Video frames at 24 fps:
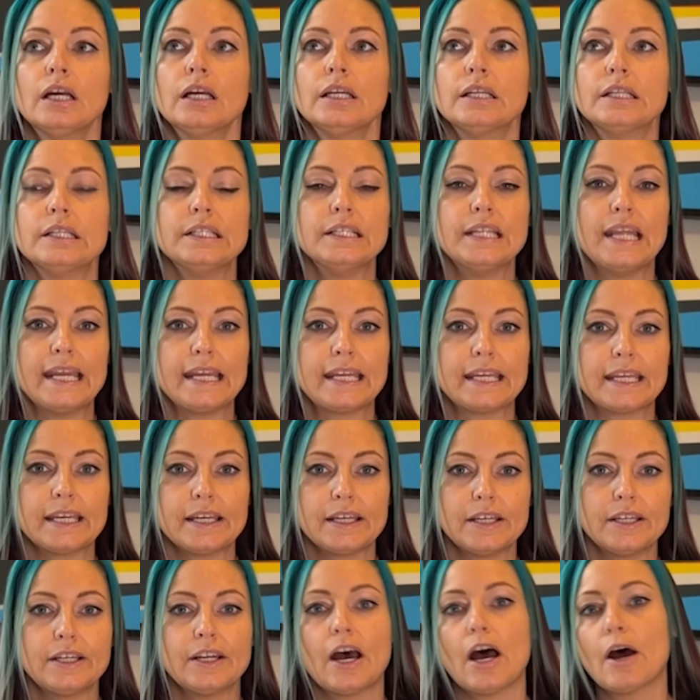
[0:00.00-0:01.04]

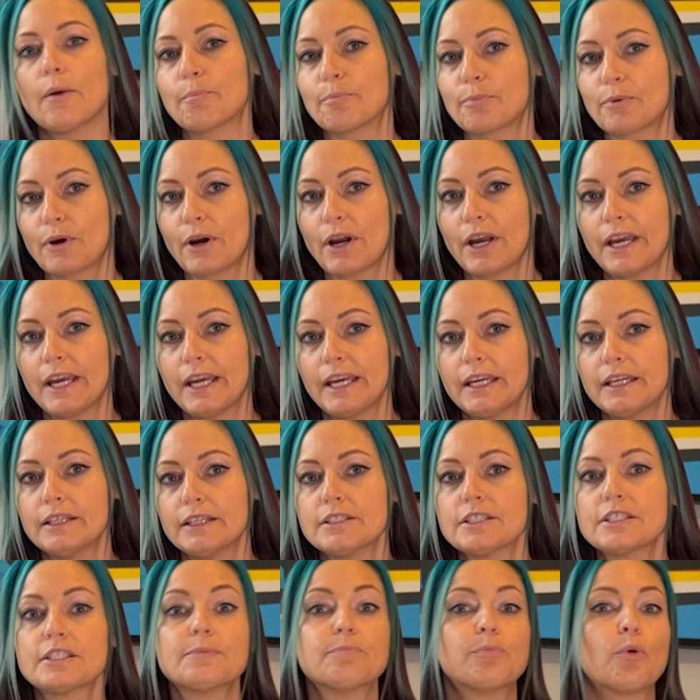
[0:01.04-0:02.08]
naked, upright,
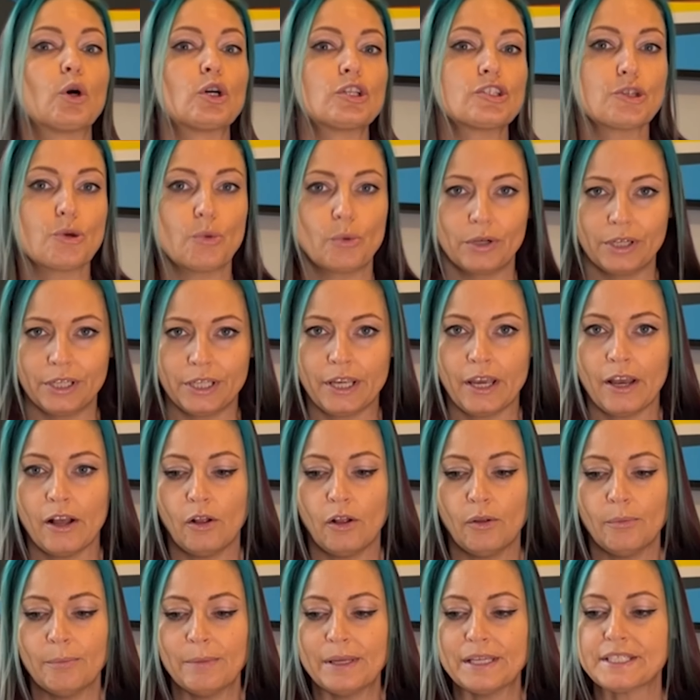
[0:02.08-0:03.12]
sport touring
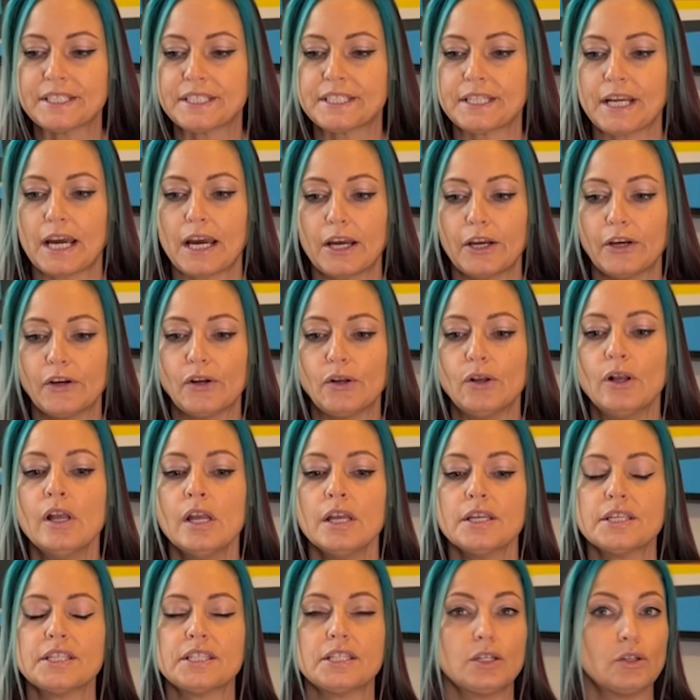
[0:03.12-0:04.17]
helmet style.
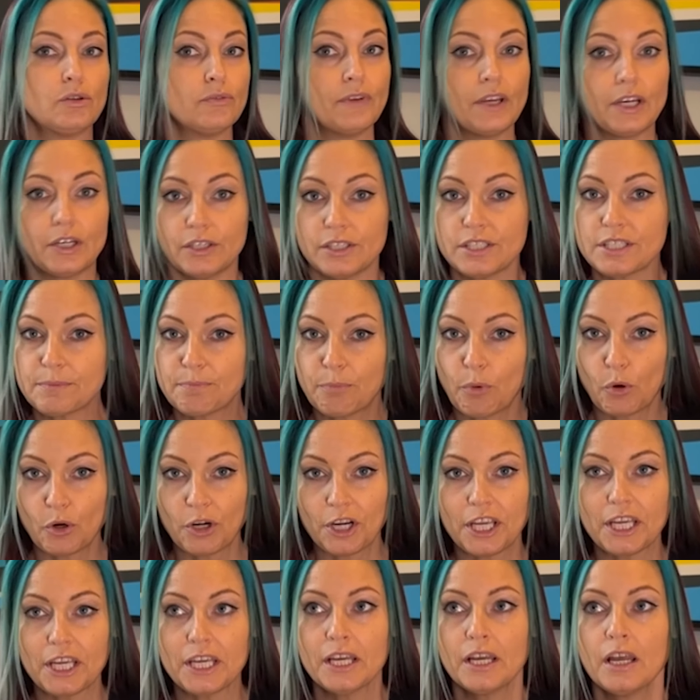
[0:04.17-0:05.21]
Still very
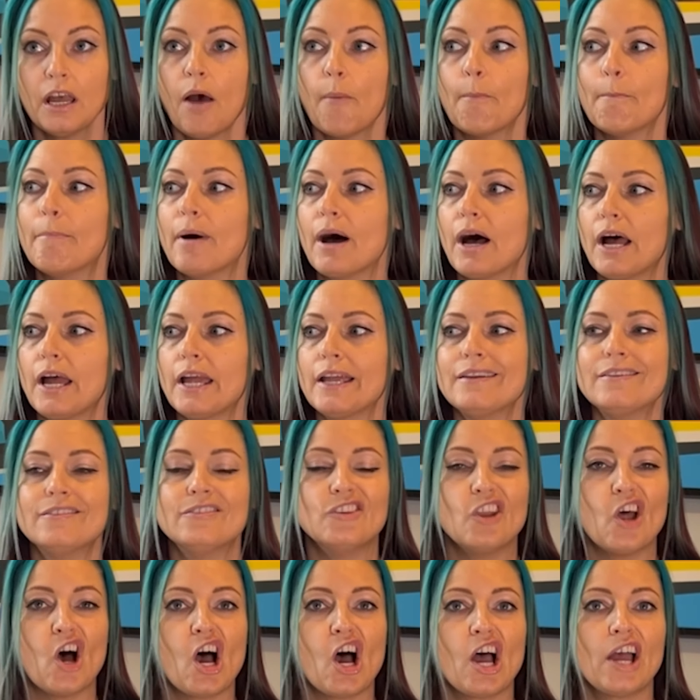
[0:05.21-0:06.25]
sporty, but
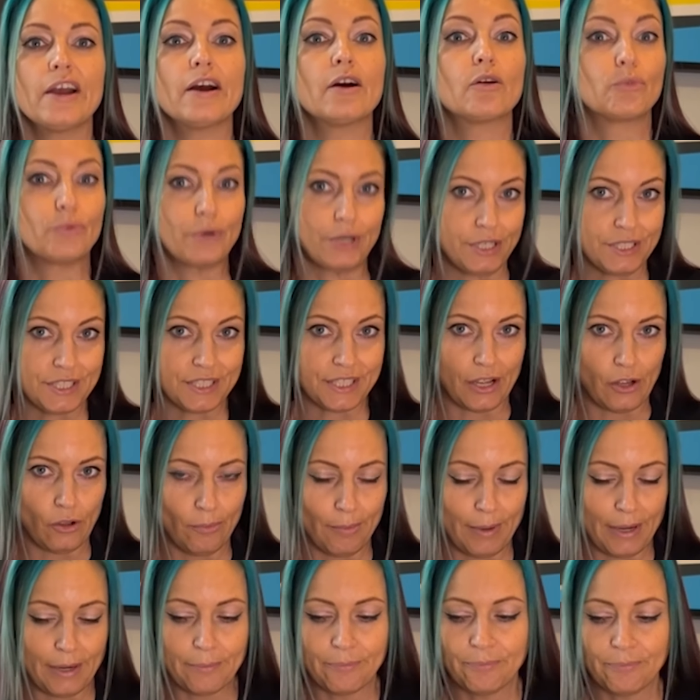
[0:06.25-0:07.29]
not a race
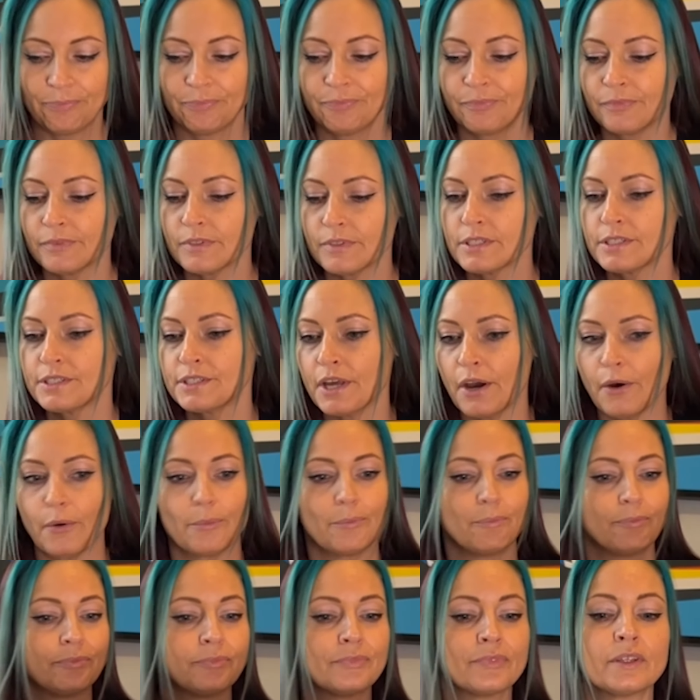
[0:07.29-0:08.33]
helmet. So
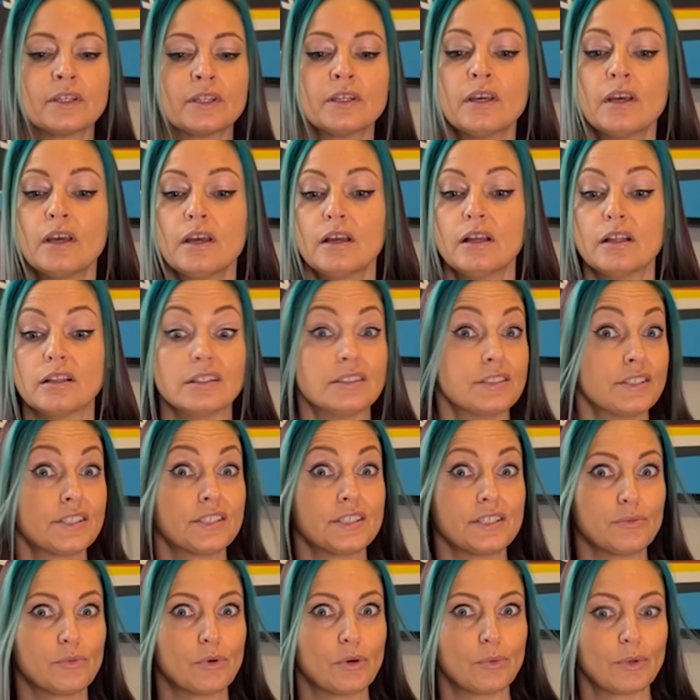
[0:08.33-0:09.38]
let's
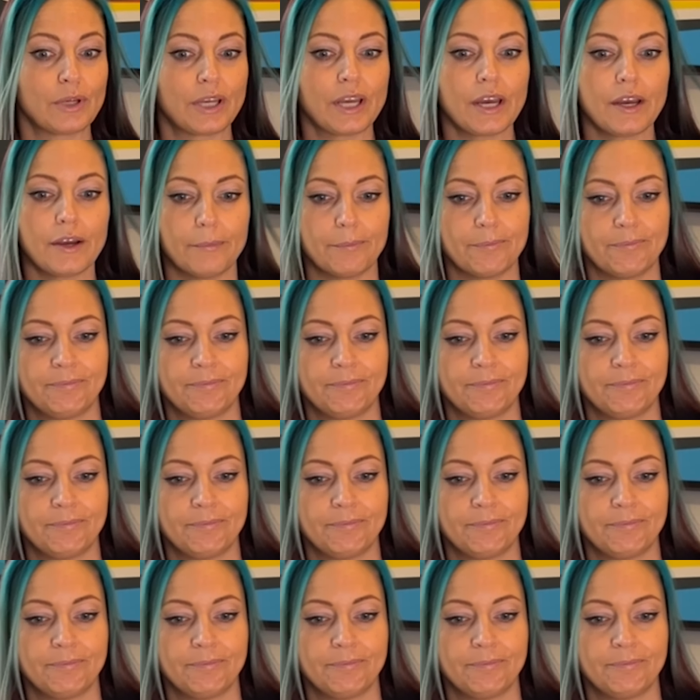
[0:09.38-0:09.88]
see what we got.